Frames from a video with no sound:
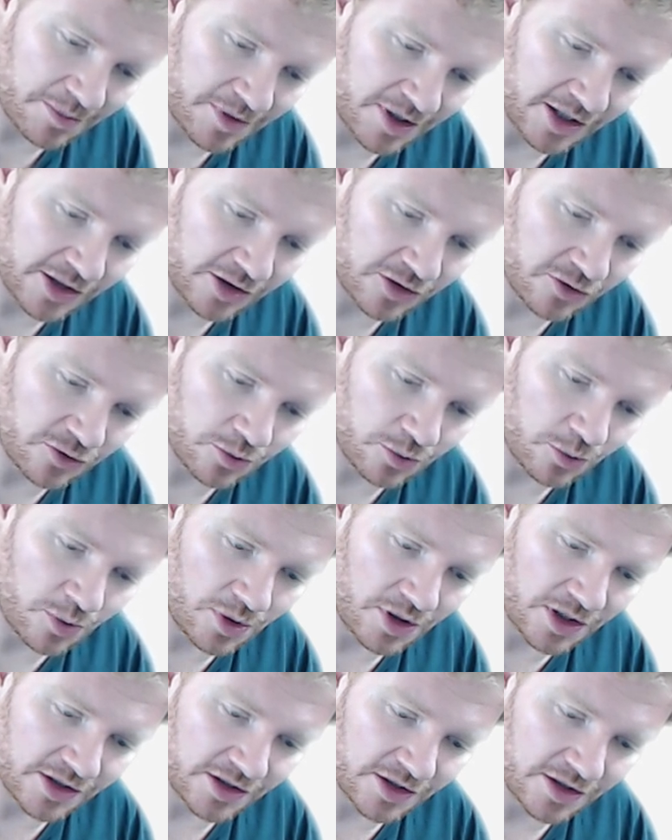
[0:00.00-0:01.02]
a minus
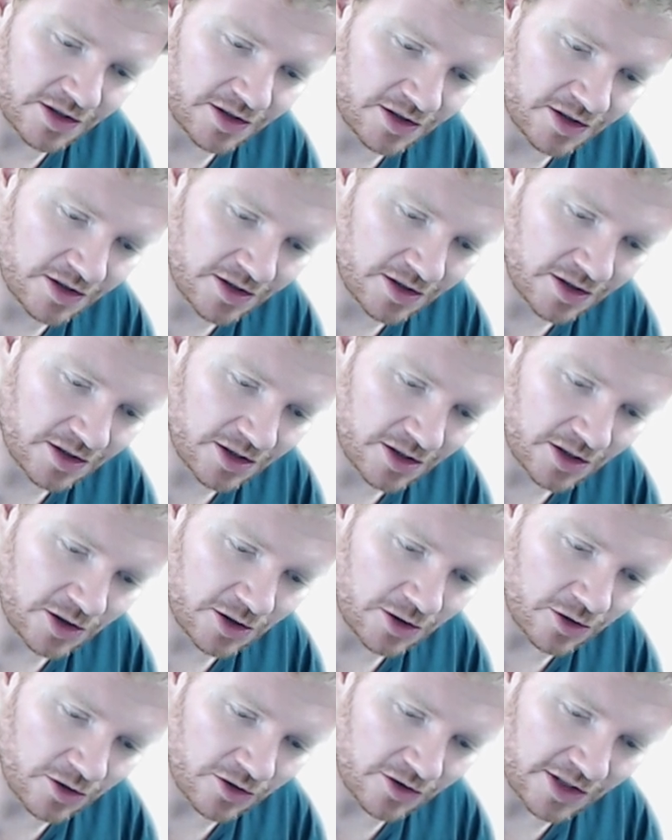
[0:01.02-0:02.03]
1
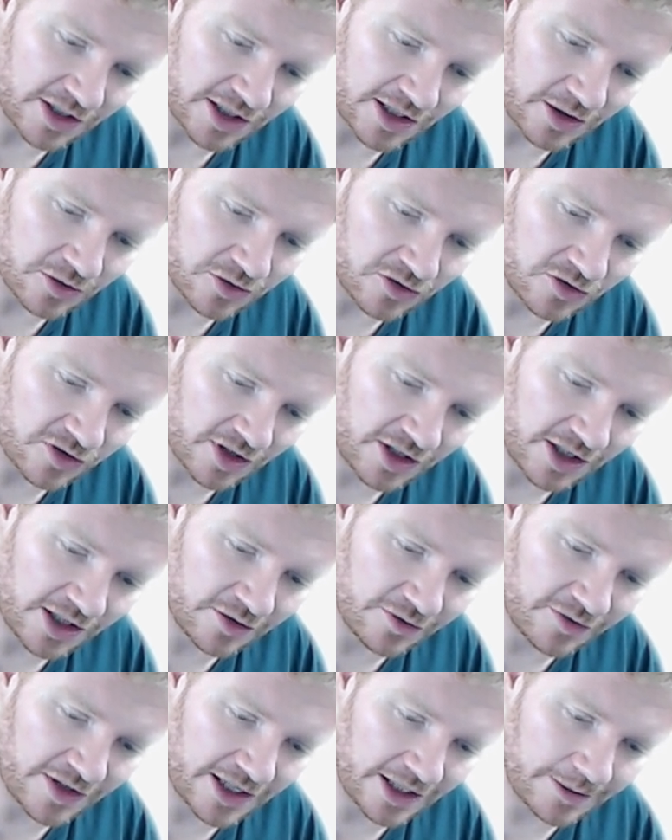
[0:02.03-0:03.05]
on the
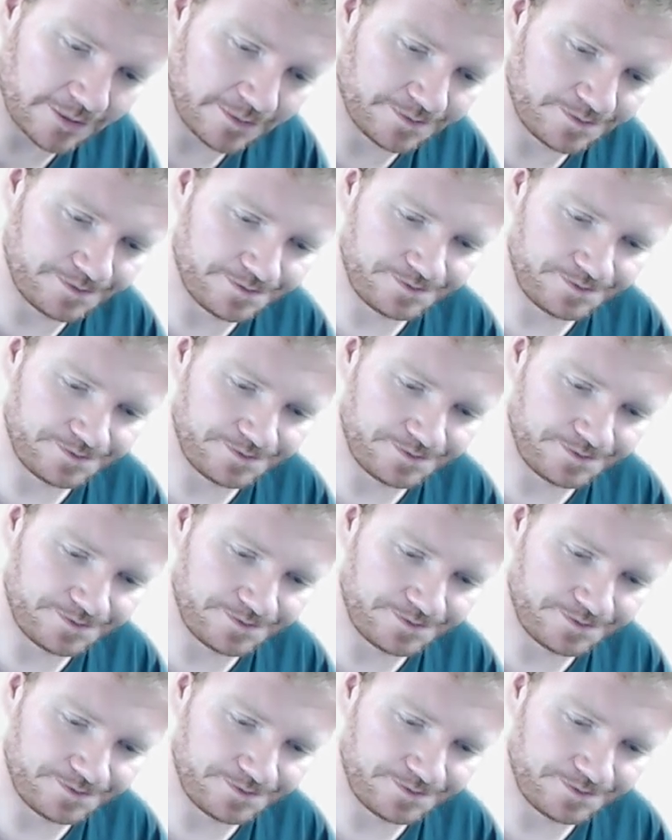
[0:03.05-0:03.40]
outside of that.